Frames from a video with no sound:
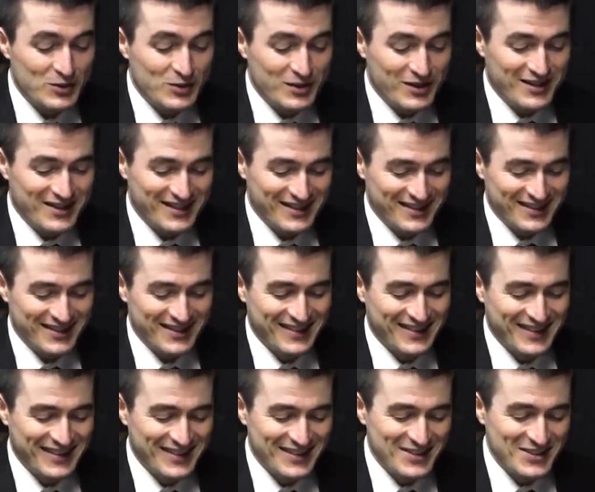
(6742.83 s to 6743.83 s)
To
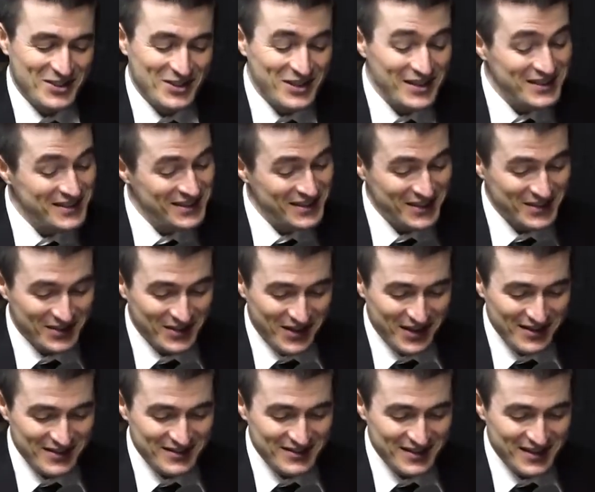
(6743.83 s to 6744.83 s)
this,
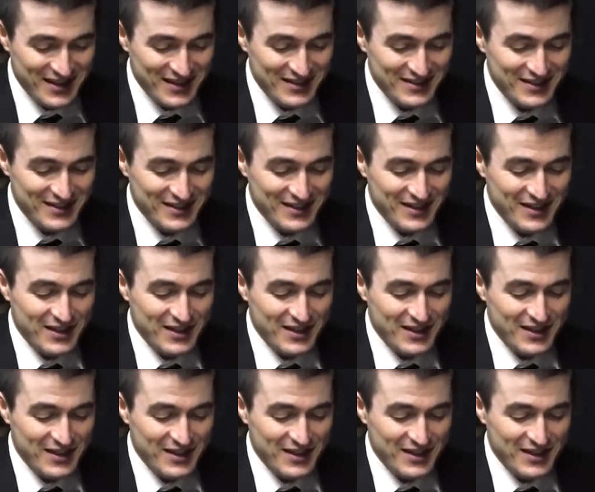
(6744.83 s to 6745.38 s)
Elon said